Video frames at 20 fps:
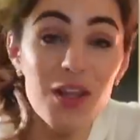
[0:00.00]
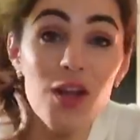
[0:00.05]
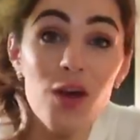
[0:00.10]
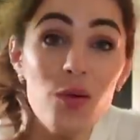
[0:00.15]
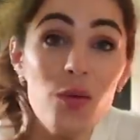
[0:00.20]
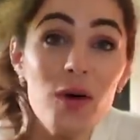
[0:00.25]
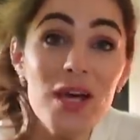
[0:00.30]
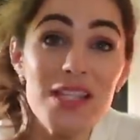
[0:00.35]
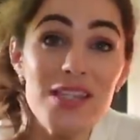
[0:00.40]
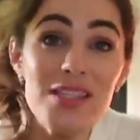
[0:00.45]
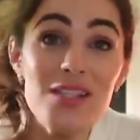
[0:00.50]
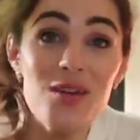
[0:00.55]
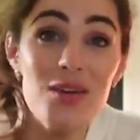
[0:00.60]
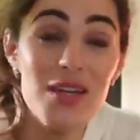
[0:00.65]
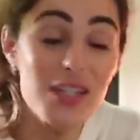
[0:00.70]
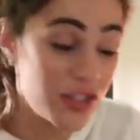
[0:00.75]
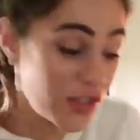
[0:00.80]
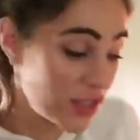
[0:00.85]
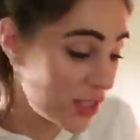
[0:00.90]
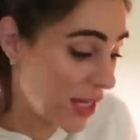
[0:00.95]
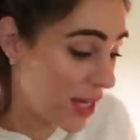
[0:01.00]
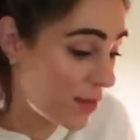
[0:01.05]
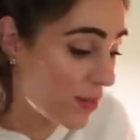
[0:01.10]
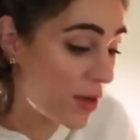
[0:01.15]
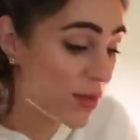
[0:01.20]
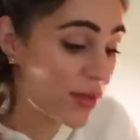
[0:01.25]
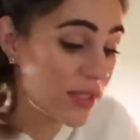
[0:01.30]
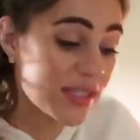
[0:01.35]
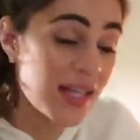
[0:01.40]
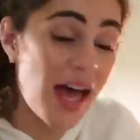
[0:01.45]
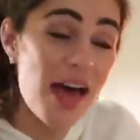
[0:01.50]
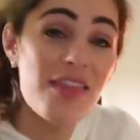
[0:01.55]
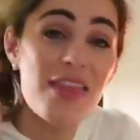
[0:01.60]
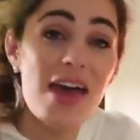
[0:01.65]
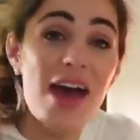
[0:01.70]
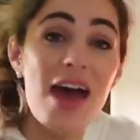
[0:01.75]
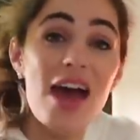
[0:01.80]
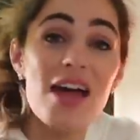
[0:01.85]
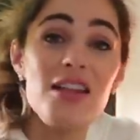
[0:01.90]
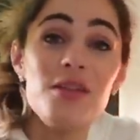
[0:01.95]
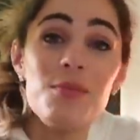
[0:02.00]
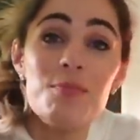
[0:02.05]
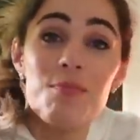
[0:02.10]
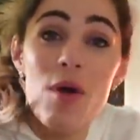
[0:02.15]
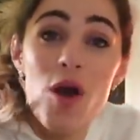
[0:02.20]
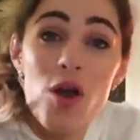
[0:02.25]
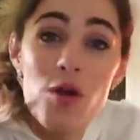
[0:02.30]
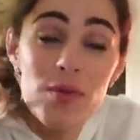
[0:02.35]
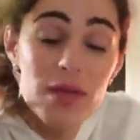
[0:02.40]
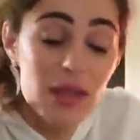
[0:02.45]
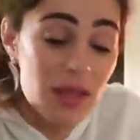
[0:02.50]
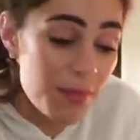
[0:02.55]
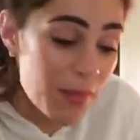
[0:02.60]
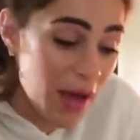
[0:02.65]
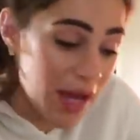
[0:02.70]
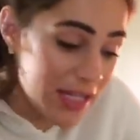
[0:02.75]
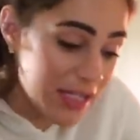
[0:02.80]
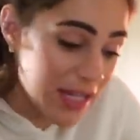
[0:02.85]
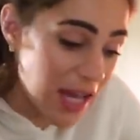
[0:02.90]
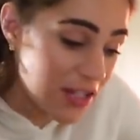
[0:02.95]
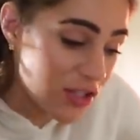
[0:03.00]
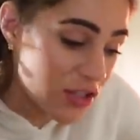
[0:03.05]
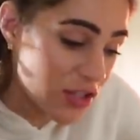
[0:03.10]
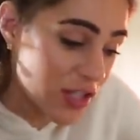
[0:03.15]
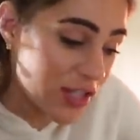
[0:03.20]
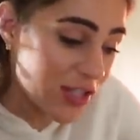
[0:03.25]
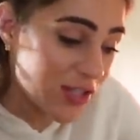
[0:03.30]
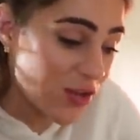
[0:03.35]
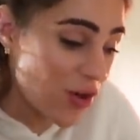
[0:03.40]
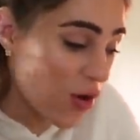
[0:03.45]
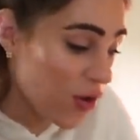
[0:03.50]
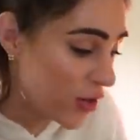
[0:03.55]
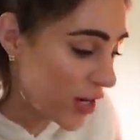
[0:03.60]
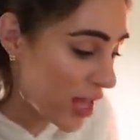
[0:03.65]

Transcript: Look what he's doing. Do you see him? He was sat there, and the moment that my attention is not